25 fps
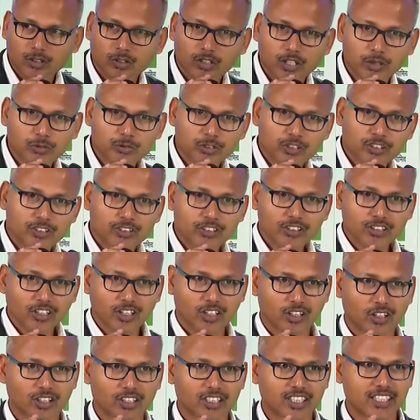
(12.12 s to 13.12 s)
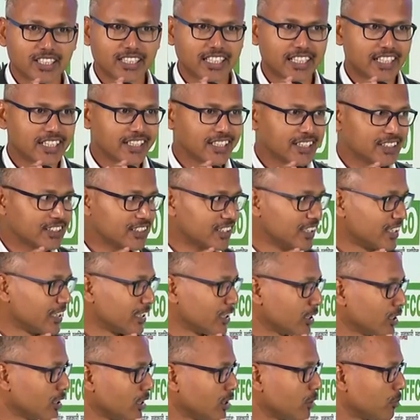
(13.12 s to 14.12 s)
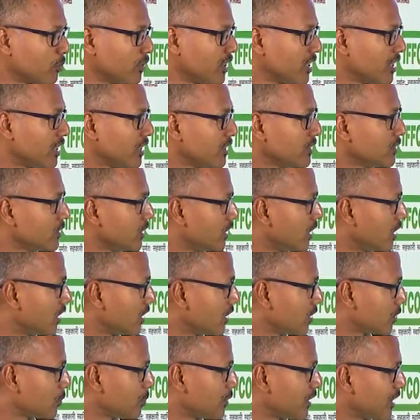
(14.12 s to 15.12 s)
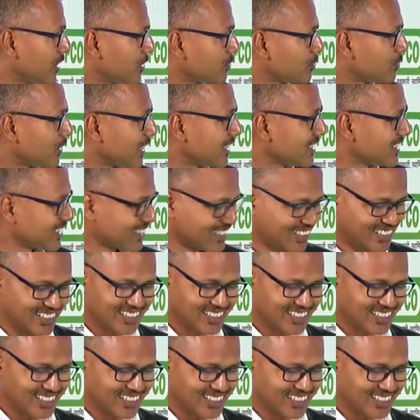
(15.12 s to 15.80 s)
Good afternoon, all the delegates and my speaker friends.